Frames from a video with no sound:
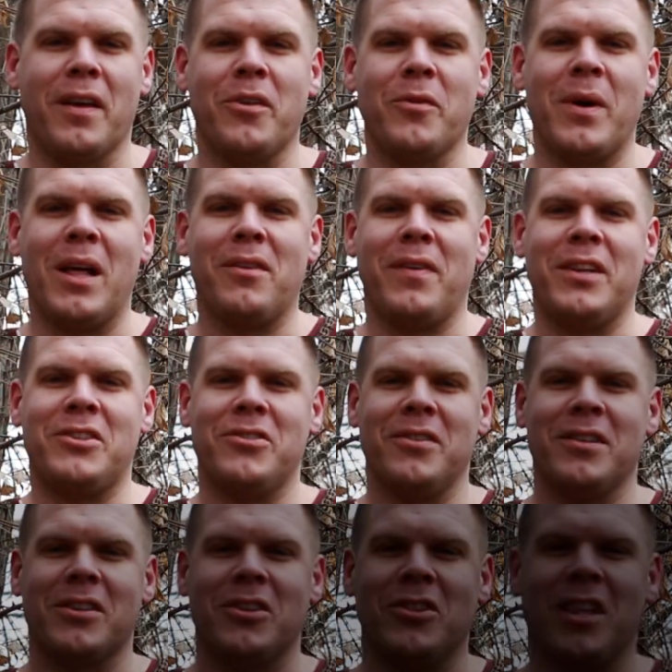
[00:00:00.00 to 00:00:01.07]
Farewell,
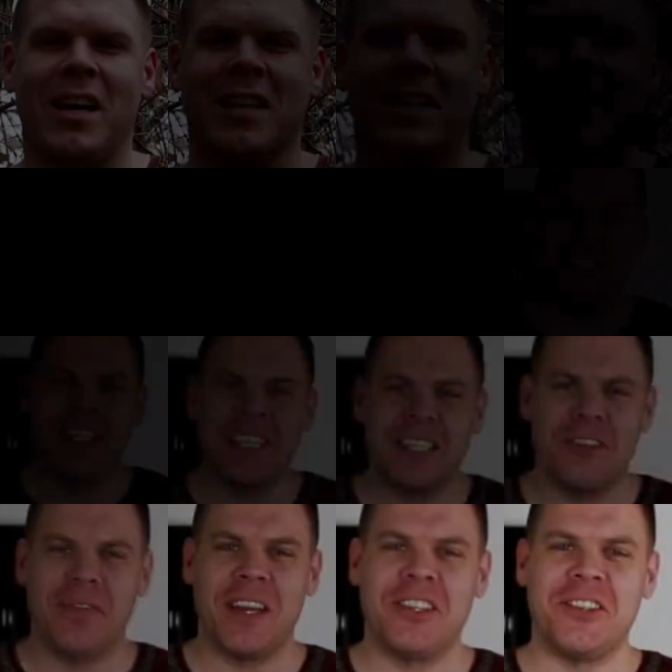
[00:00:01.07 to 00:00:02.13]
adventurer, good luck. Greetings,
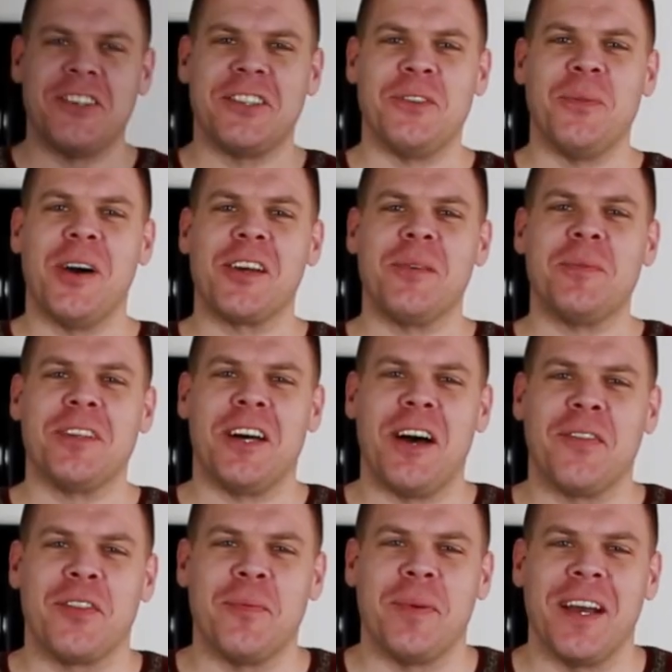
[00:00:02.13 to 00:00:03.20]
adventurers, and welcome to
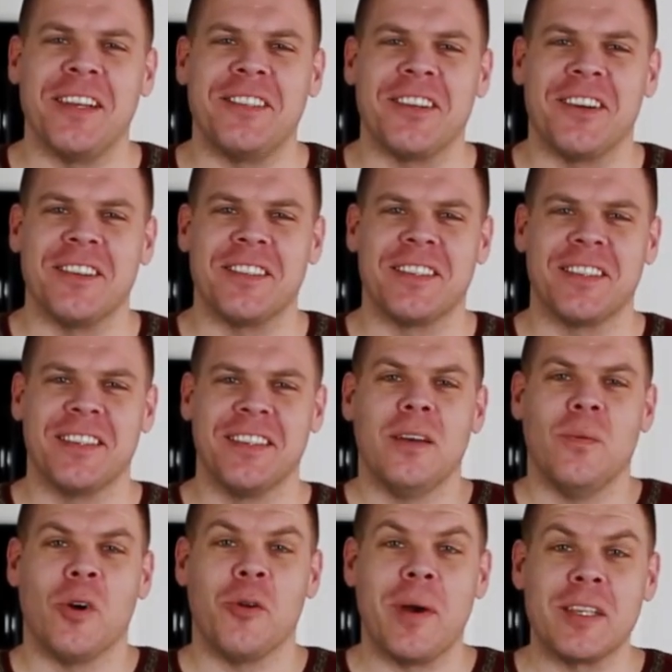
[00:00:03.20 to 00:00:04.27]
Off the Pie Charts.
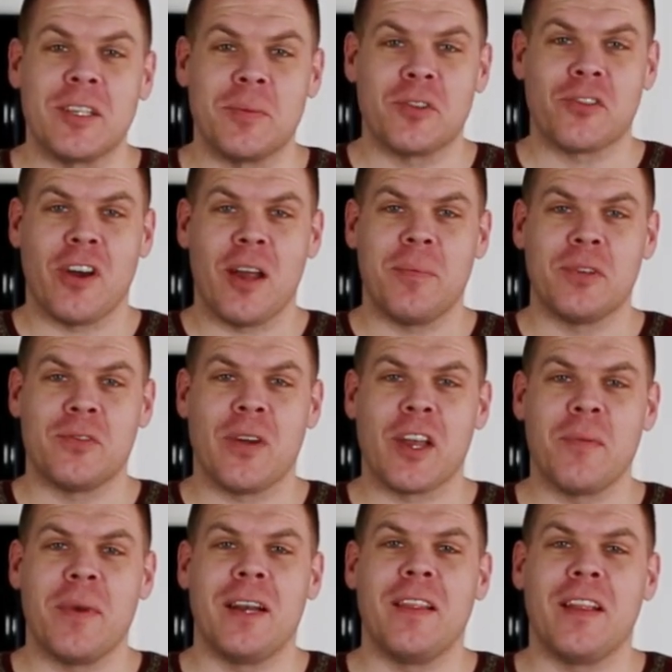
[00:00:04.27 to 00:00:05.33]
One of my subscribers
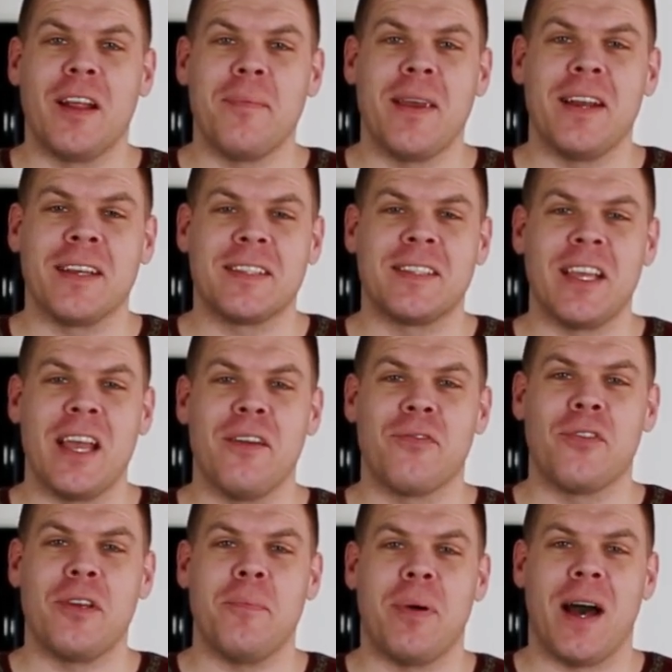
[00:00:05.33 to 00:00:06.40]
recommended that I made a
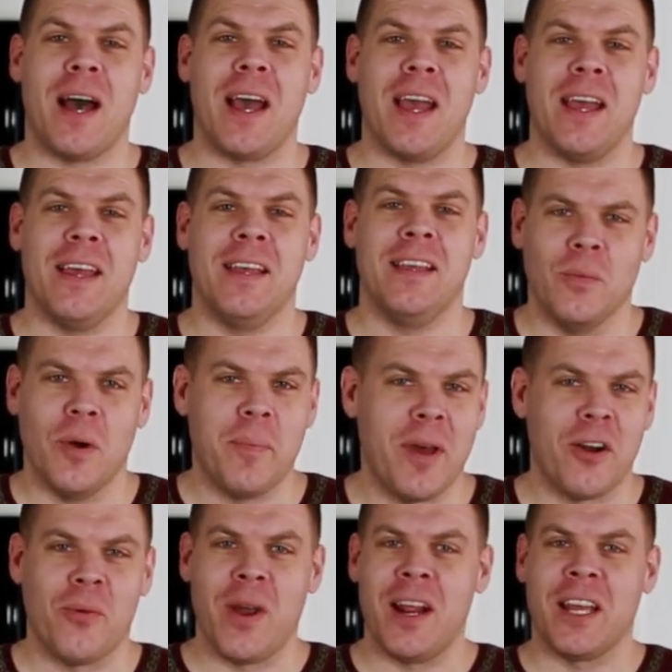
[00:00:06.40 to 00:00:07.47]
savory pie. What
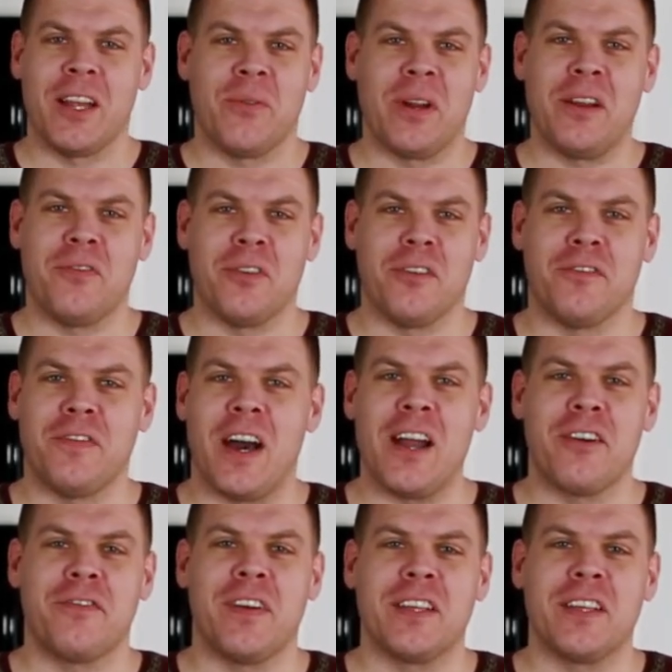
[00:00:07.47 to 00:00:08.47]
better way to get ready for the fire